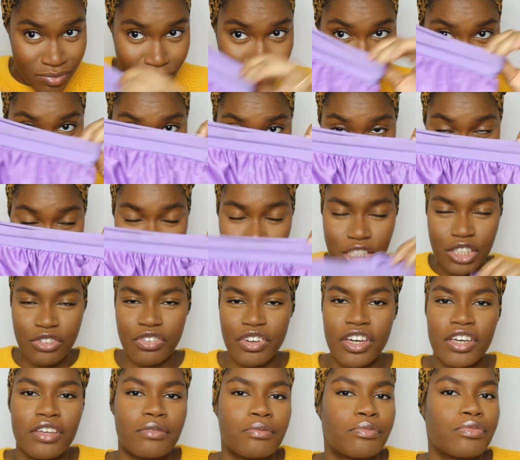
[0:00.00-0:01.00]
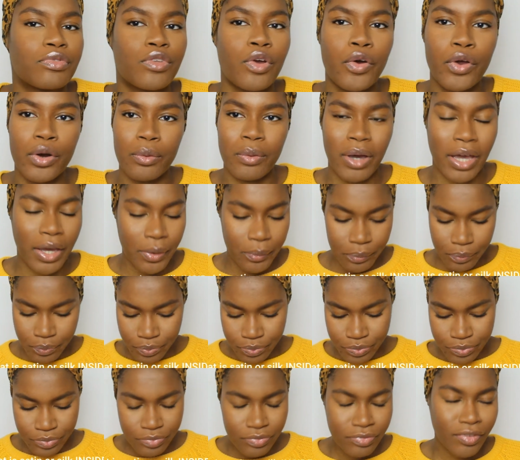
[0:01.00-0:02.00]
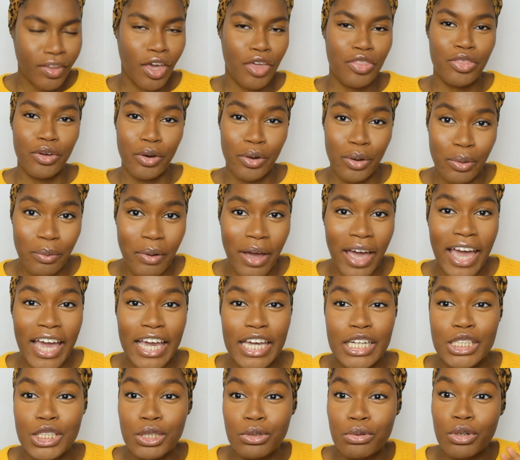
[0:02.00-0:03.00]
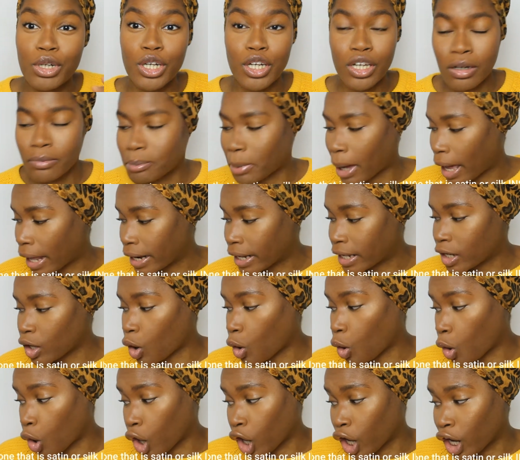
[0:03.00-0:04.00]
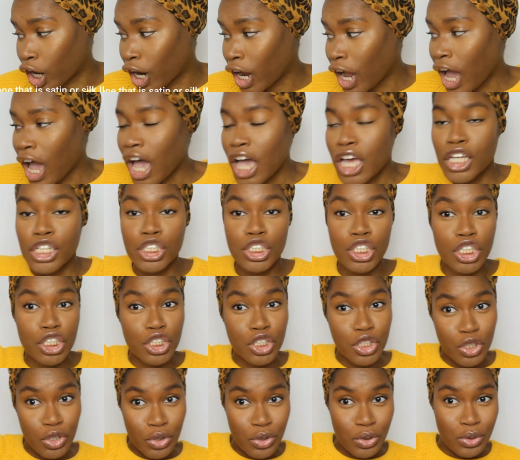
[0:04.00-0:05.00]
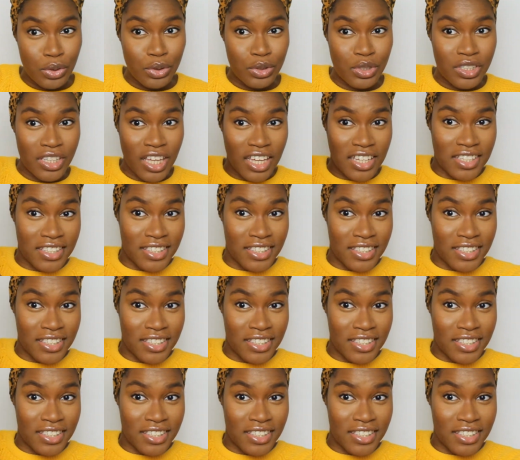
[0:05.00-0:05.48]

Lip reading: on the edge of it, throw it away. Throw it away. Get you a good bonnet, or just use a